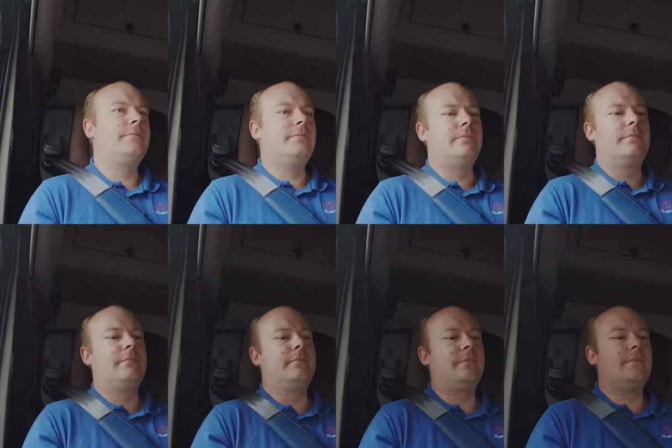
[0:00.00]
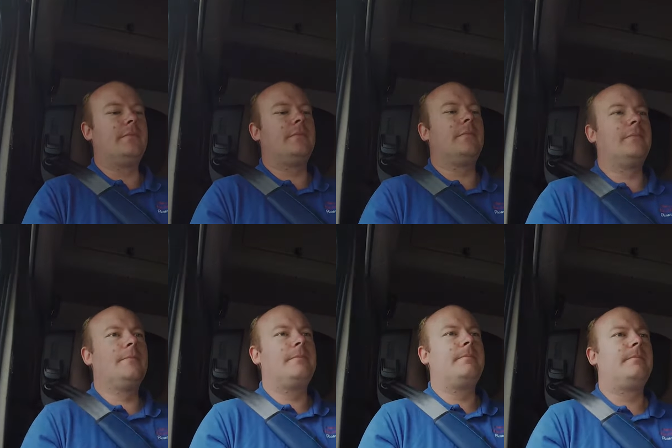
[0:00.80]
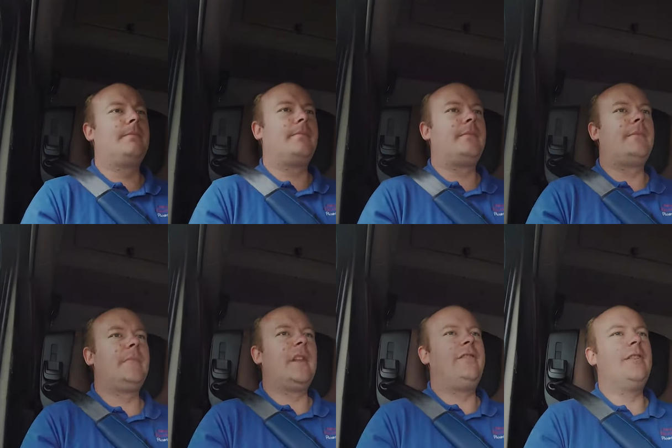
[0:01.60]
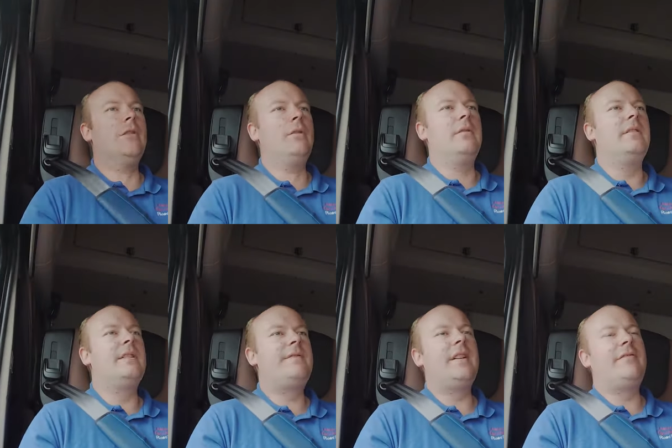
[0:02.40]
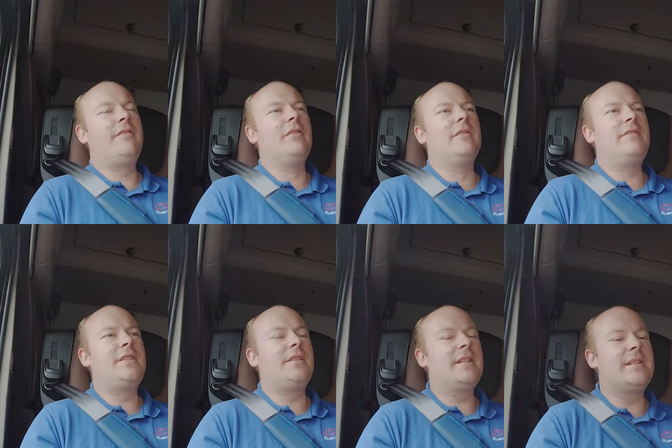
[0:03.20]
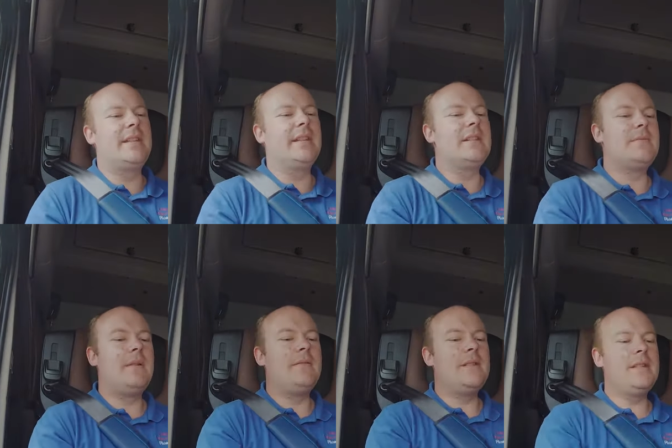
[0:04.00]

Ahead, keep left. The fuel is very fuel efficient this thing as well.